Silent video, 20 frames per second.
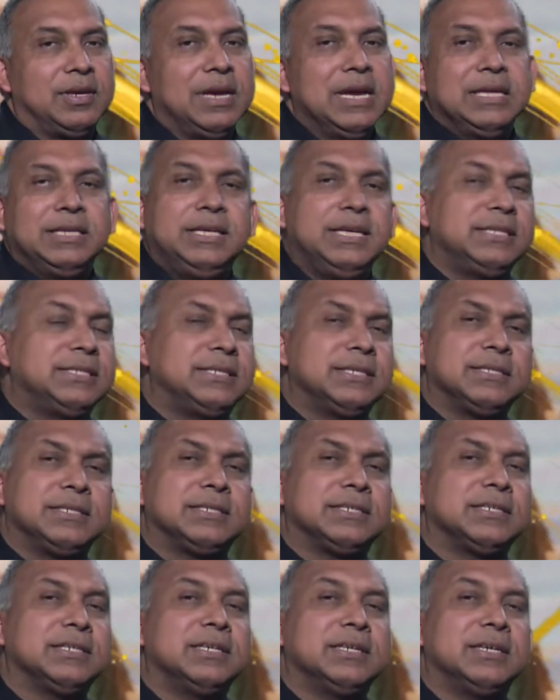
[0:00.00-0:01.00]

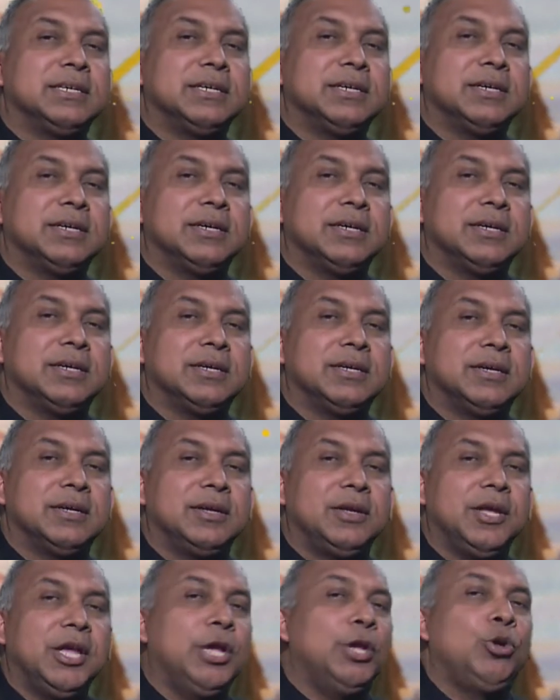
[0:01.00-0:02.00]
Jesus,
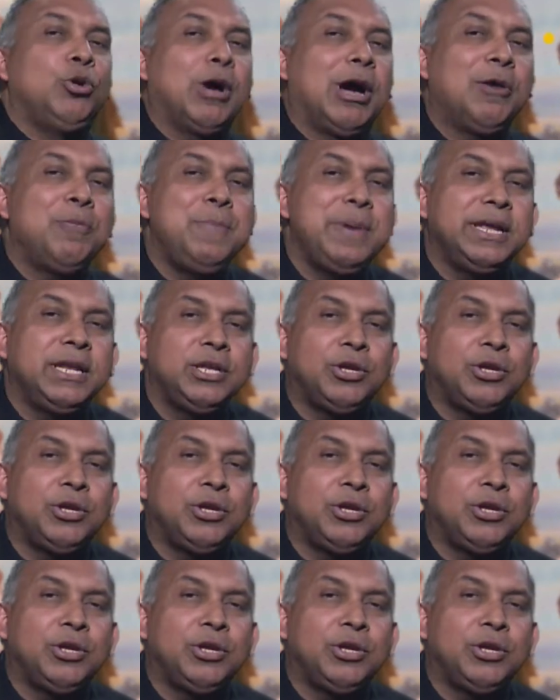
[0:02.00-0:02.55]
you have been